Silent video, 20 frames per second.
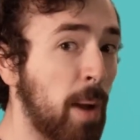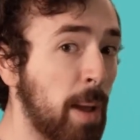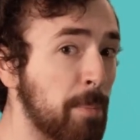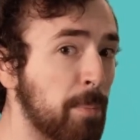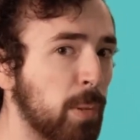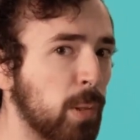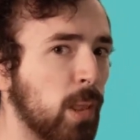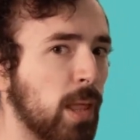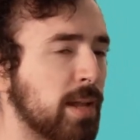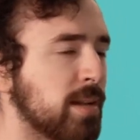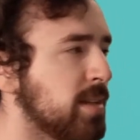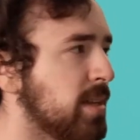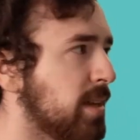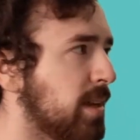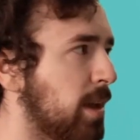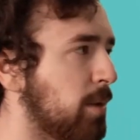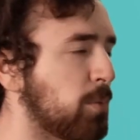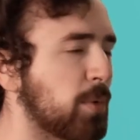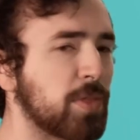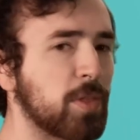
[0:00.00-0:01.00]
By
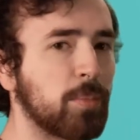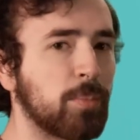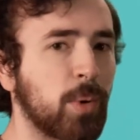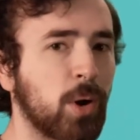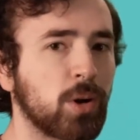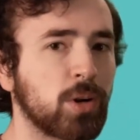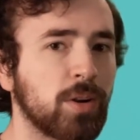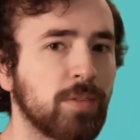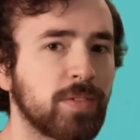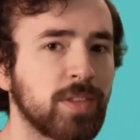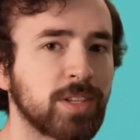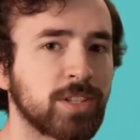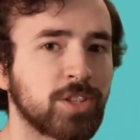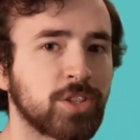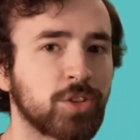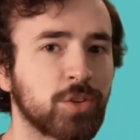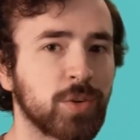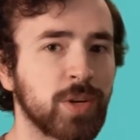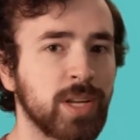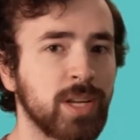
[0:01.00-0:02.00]
blending in with the bark of
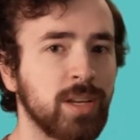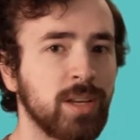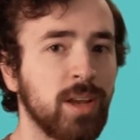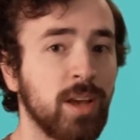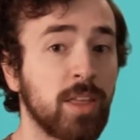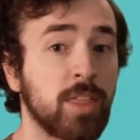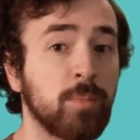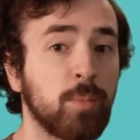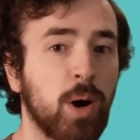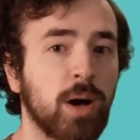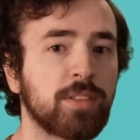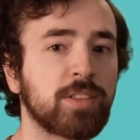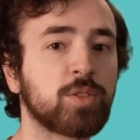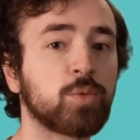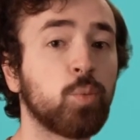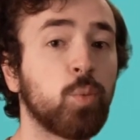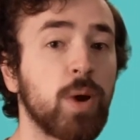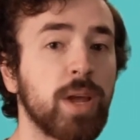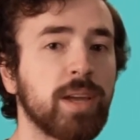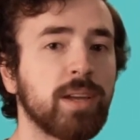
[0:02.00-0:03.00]
this tree, the
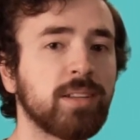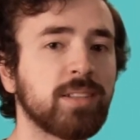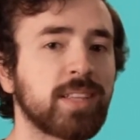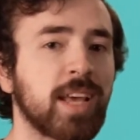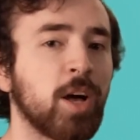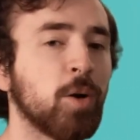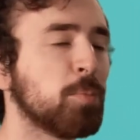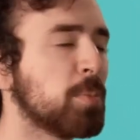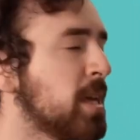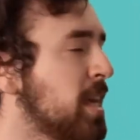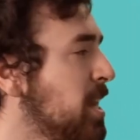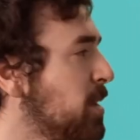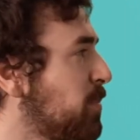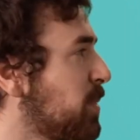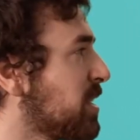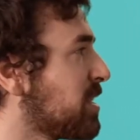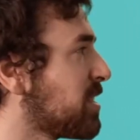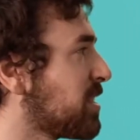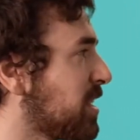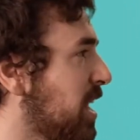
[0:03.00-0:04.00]
moth's wings help
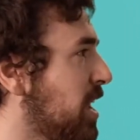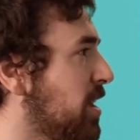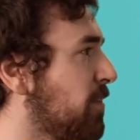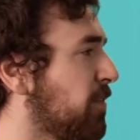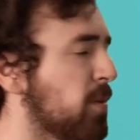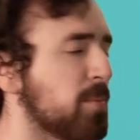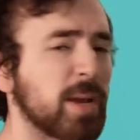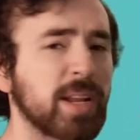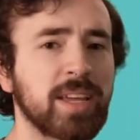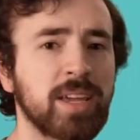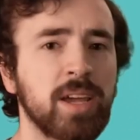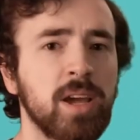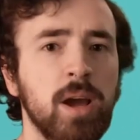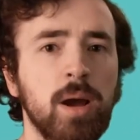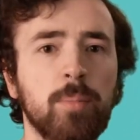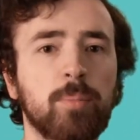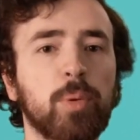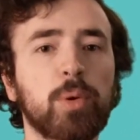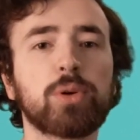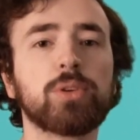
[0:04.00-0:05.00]
keep it safe from any
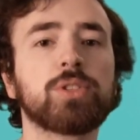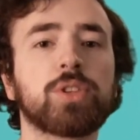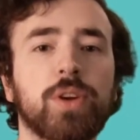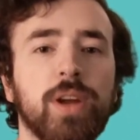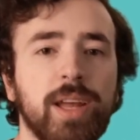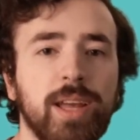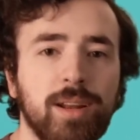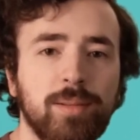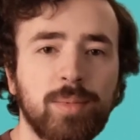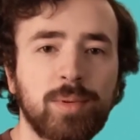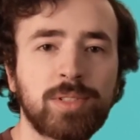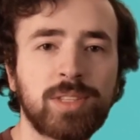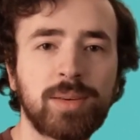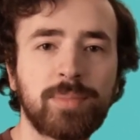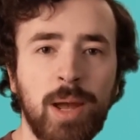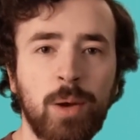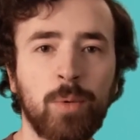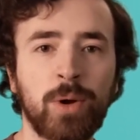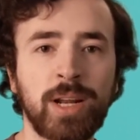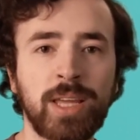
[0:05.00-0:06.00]
birds or
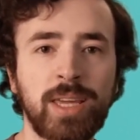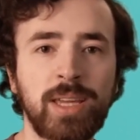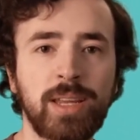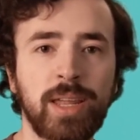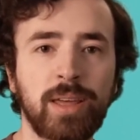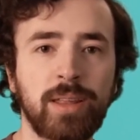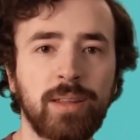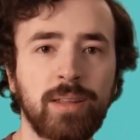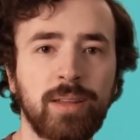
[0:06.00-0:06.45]
animals that might want to eat